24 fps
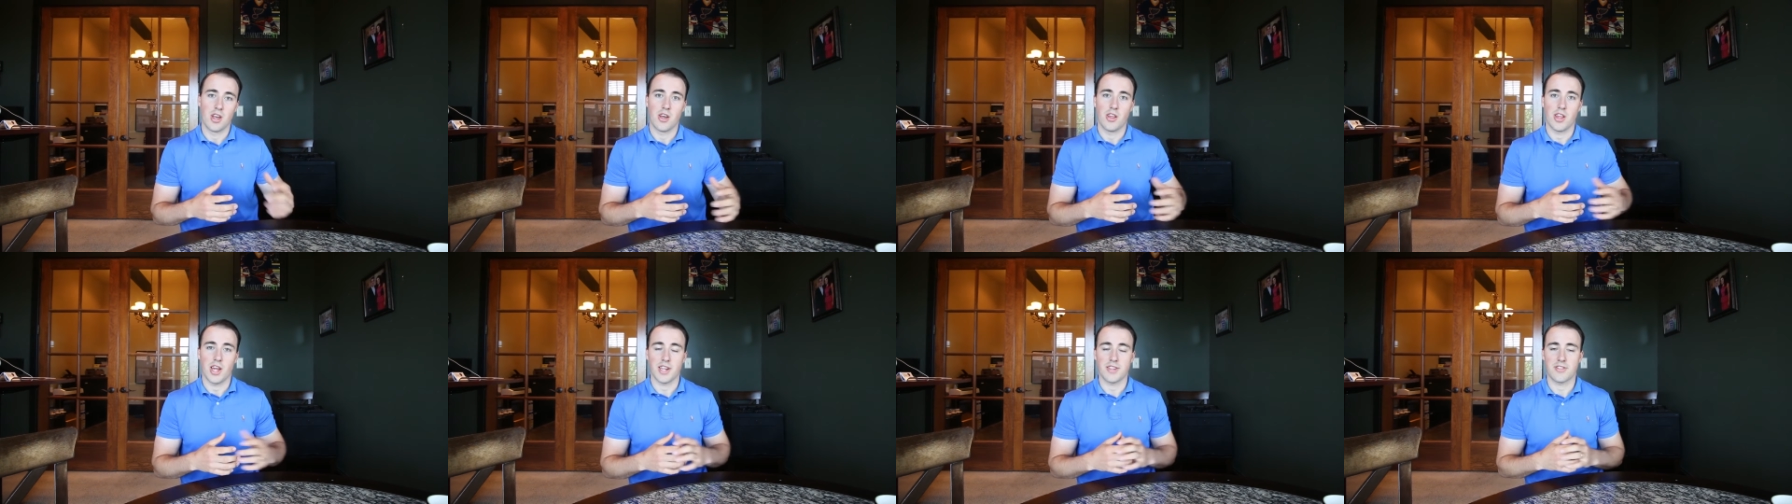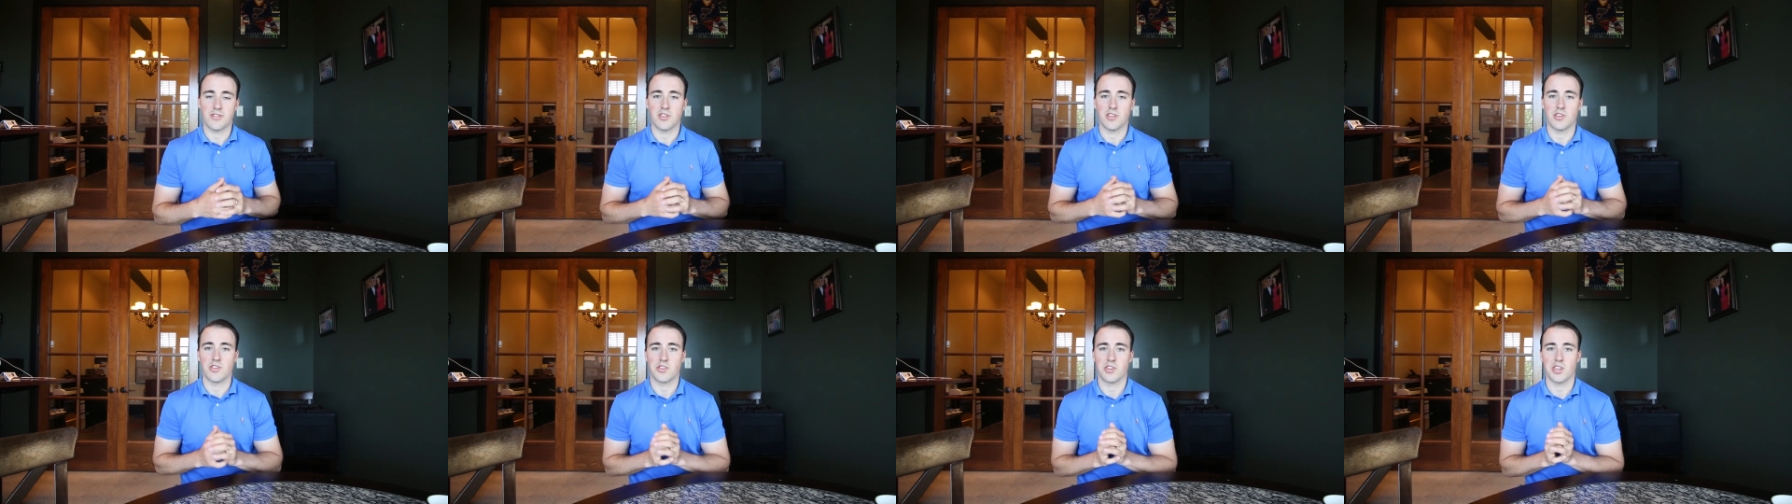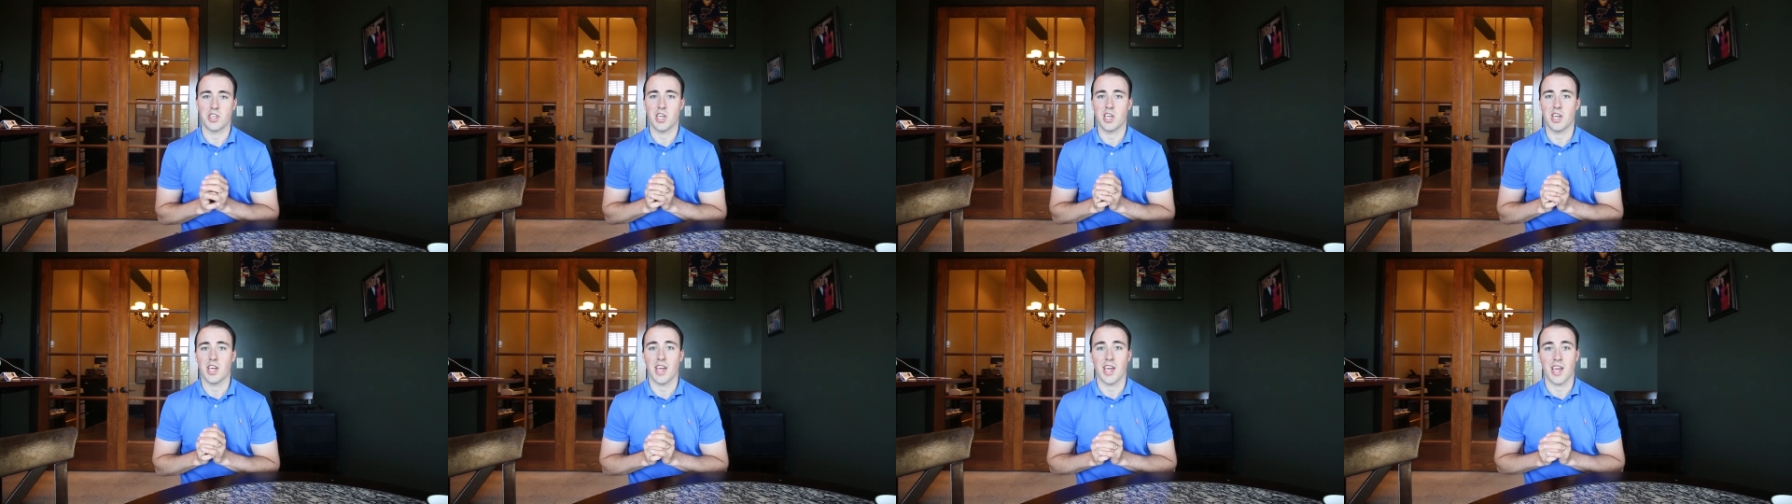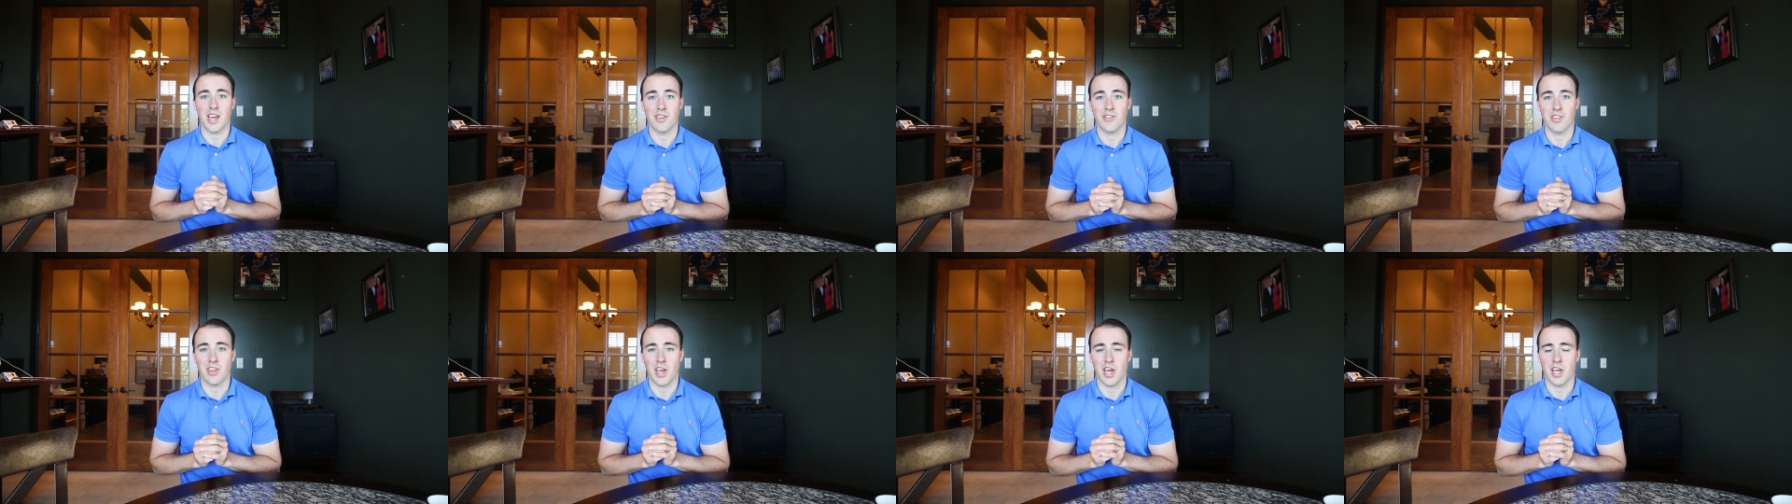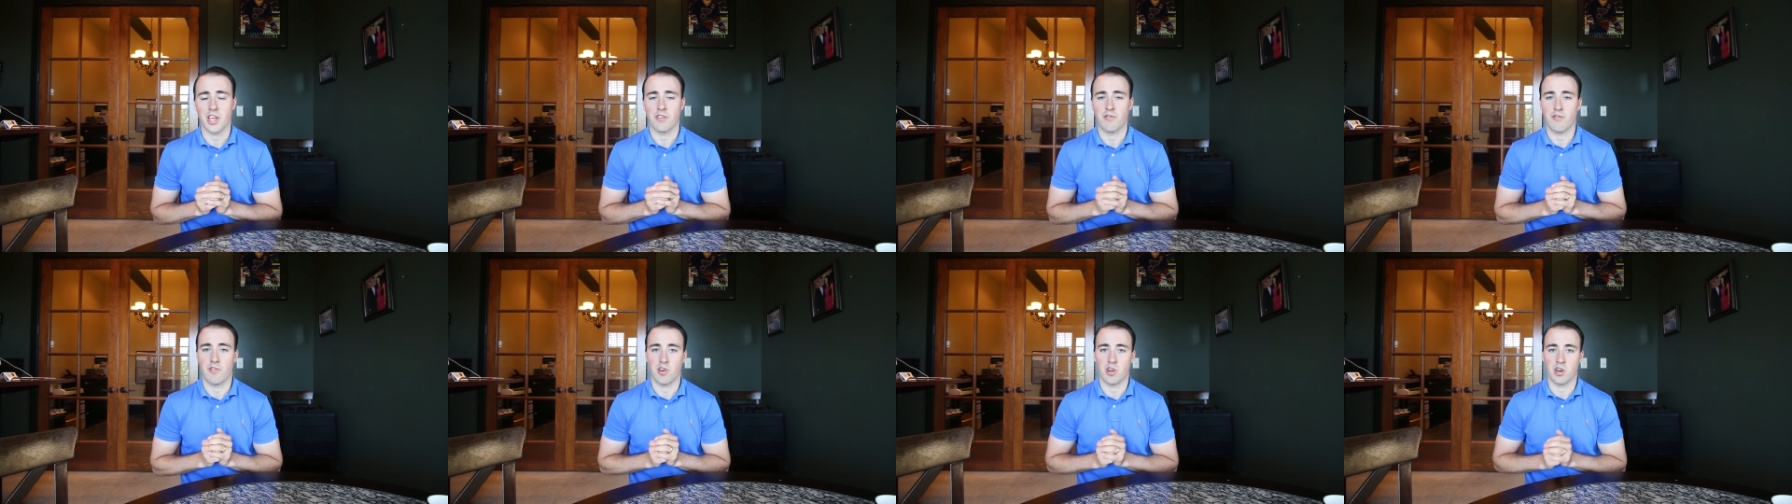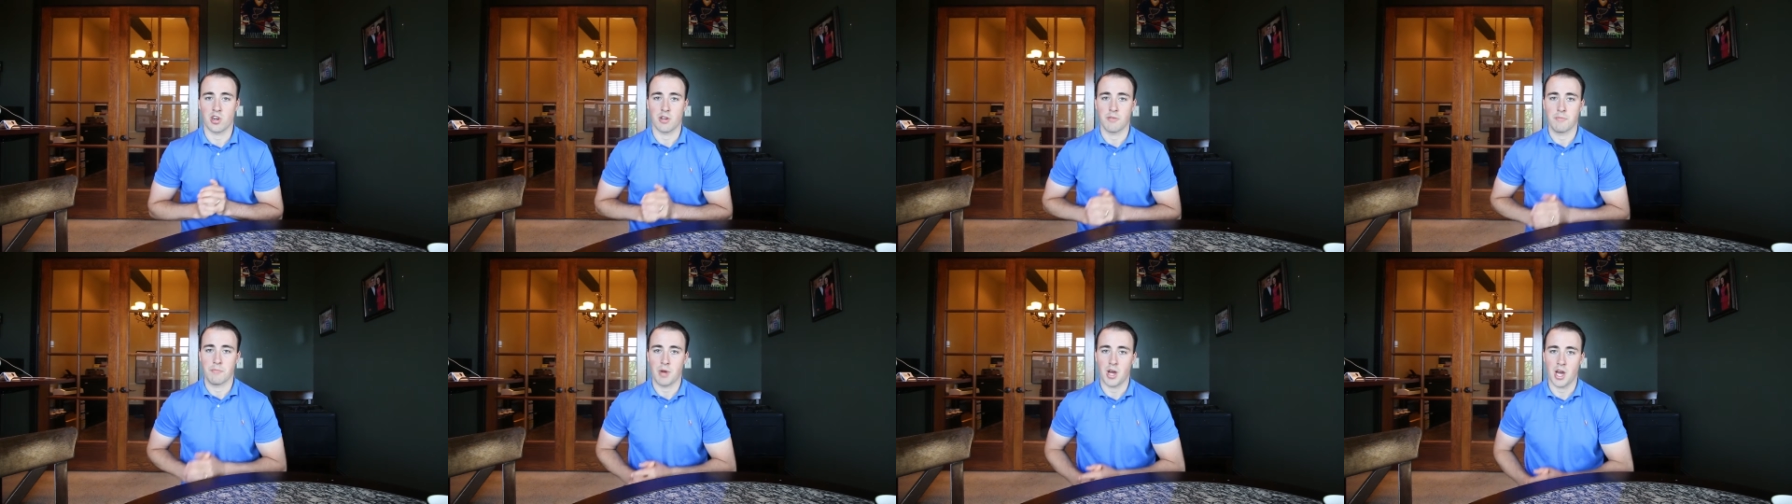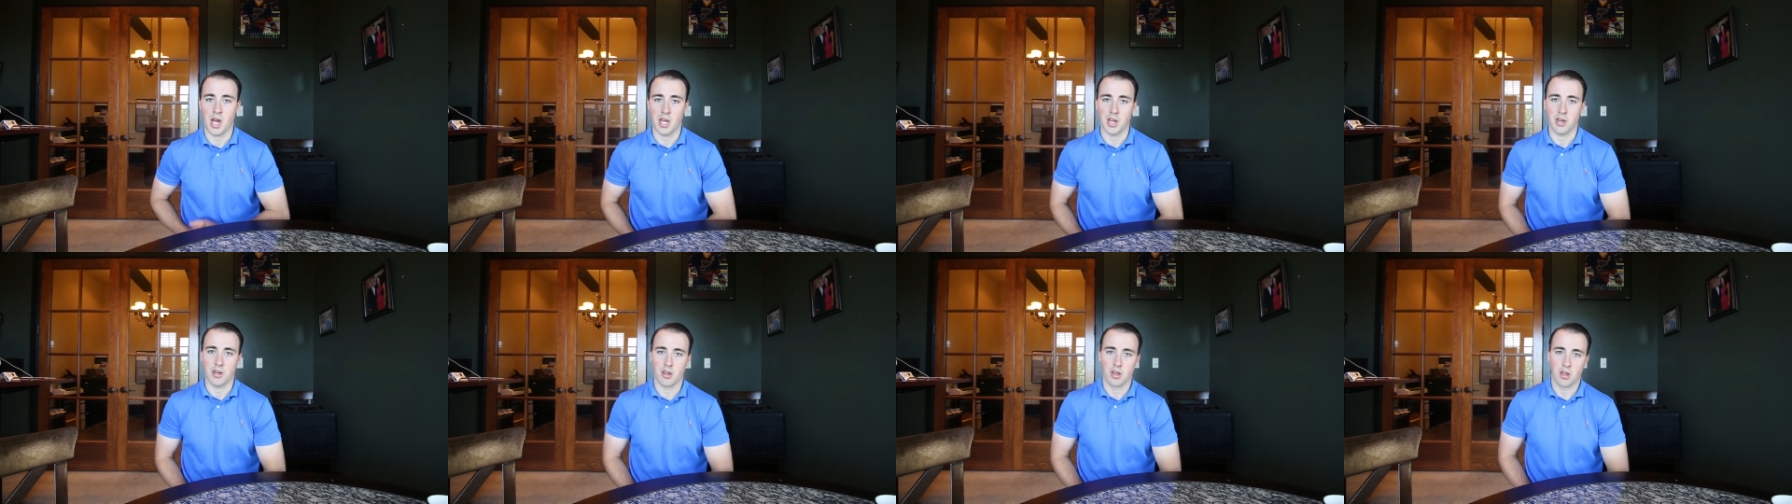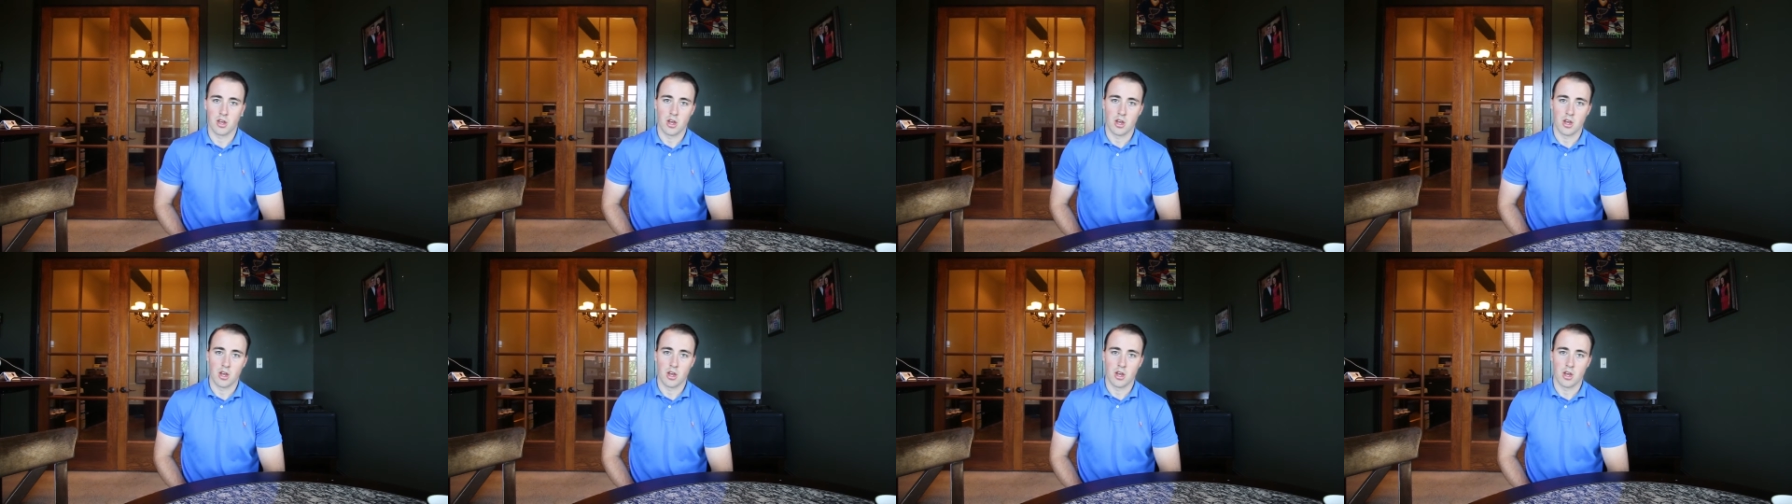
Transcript: that's the C and the S fund combined.